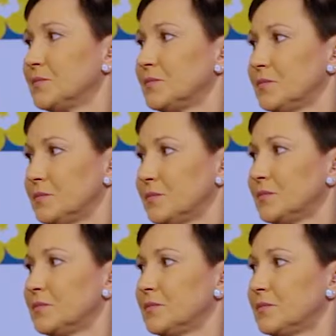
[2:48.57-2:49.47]

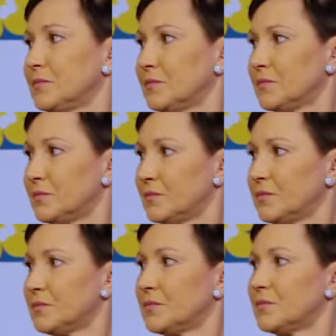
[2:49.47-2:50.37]

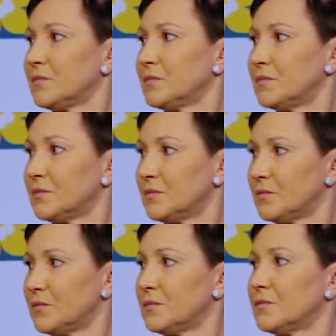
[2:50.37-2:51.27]

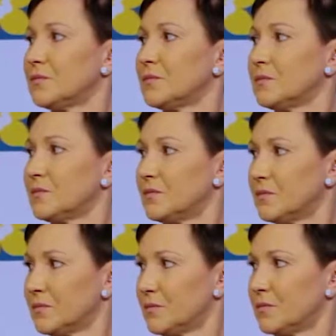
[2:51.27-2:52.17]

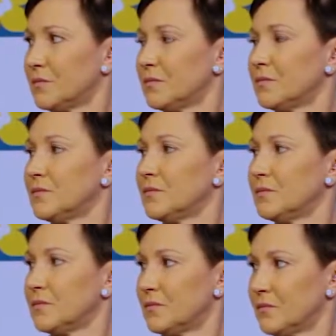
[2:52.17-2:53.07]

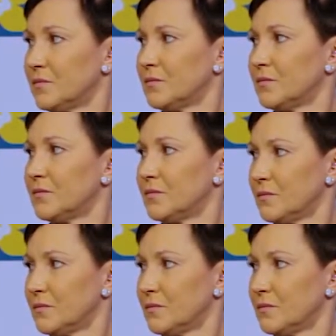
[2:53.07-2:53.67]
(silent)